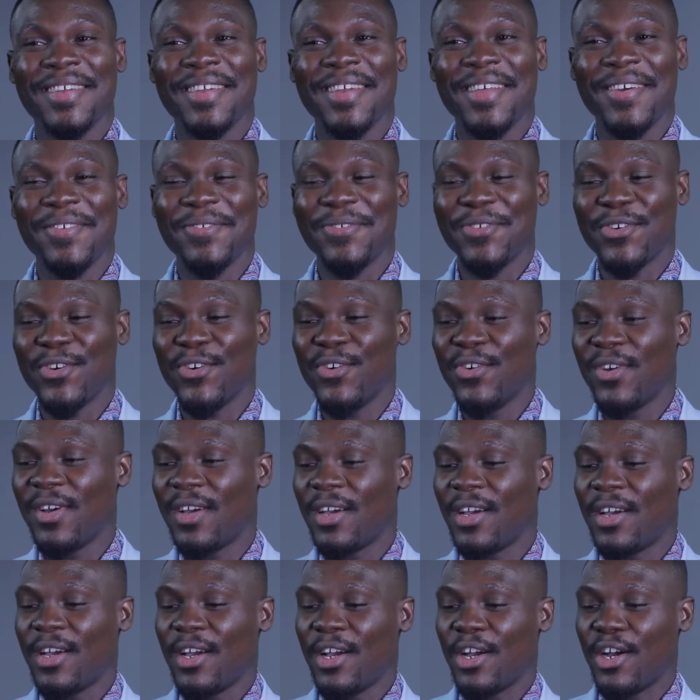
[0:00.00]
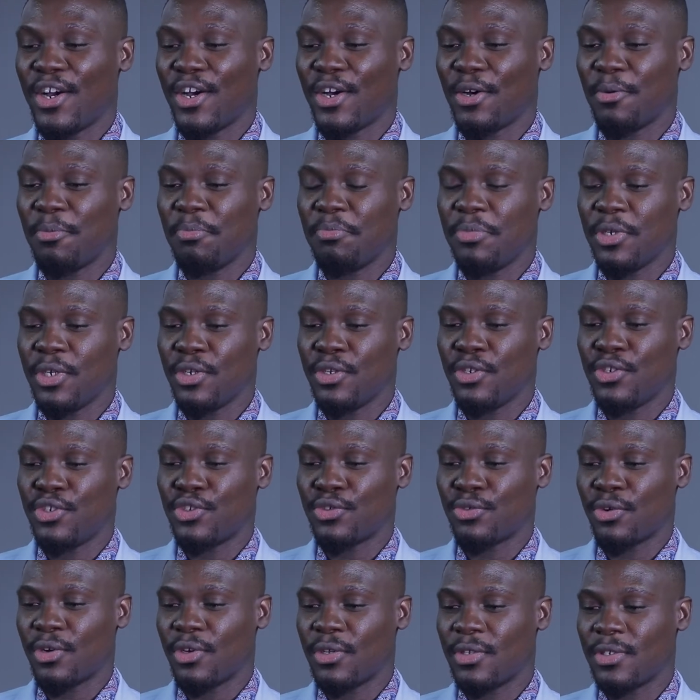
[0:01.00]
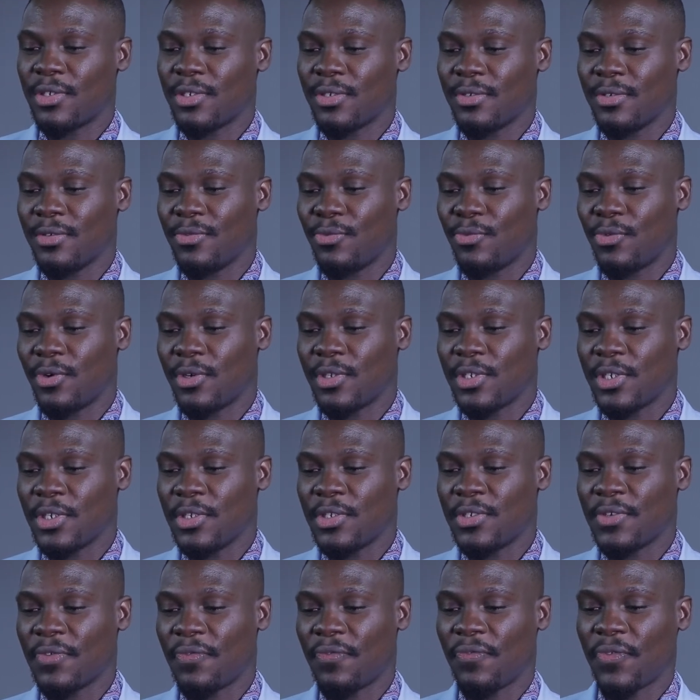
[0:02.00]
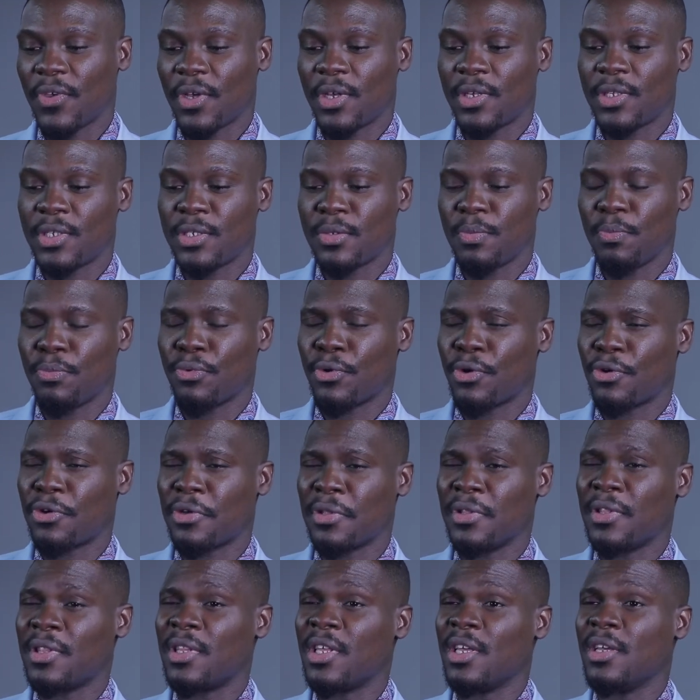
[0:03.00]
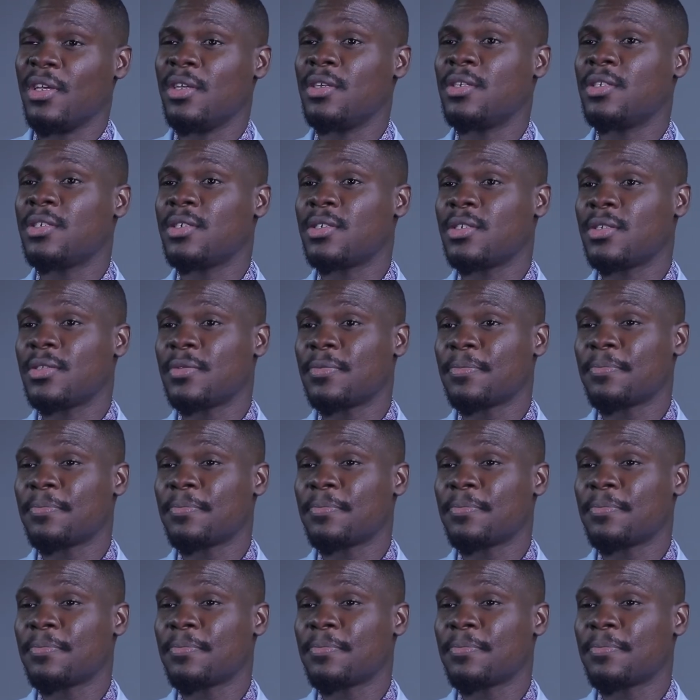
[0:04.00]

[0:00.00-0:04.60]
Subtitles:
level, being drawn to wanting to fix broken things.